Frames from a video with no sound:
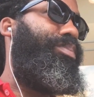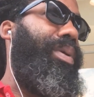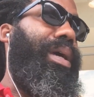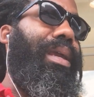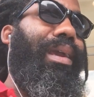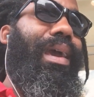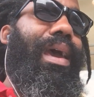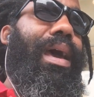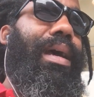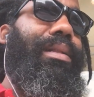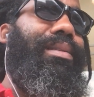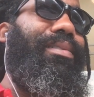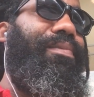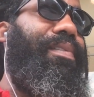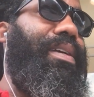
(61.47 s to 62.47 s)

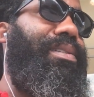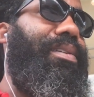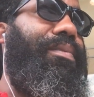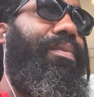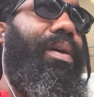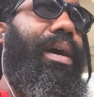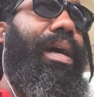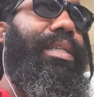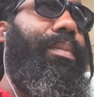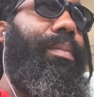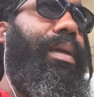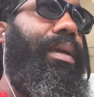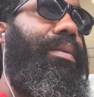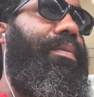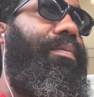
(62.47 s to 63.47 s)
Defensive-wise, I
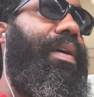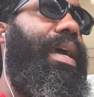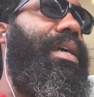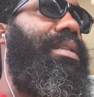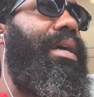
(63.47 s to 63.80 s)
mean, Van